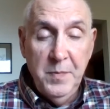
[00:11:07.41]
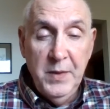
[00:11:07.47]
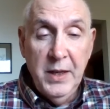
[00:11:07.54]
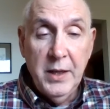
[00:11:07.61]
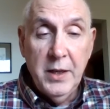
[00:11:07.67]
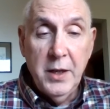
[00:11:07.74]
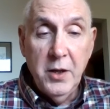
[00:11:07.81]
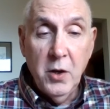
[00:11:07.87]

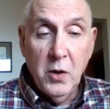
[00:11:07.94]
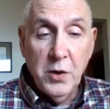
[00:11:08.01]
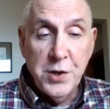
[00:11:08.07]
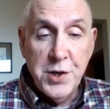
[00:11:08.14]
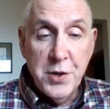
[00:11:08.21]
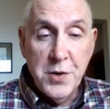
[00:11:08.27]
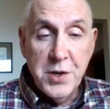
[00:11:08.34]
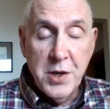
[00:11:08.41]
It can
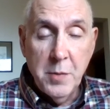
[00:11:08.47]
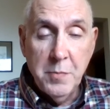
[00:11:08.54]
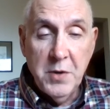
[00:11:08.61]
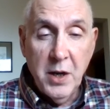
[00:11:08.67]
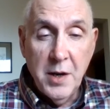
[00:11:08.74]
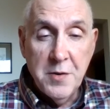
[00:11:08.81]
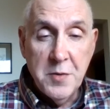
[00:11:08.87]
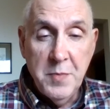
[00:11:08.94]
also
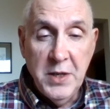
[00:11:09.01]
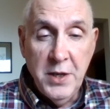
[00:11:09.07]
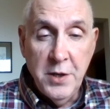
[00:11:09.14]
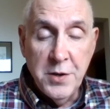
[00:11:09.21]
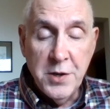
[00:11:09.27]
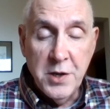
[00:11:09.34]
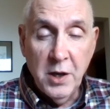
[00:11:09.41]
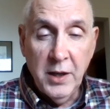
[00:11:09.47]
sometimes be
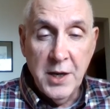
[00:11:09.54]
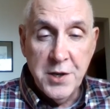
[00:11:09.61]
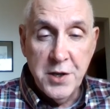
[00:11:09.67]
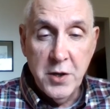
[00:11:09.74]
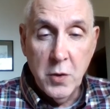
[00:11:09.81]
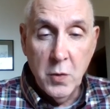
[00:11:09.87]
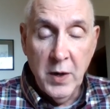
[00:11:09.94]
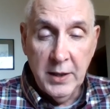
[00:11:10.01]
used less
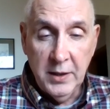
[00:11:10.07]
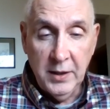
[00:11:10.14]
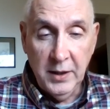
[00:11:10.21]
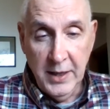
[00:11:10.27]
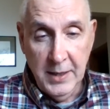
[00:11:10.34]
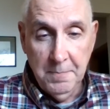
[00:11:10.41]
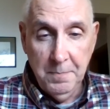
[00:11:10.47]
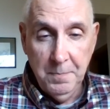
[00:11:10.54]
directly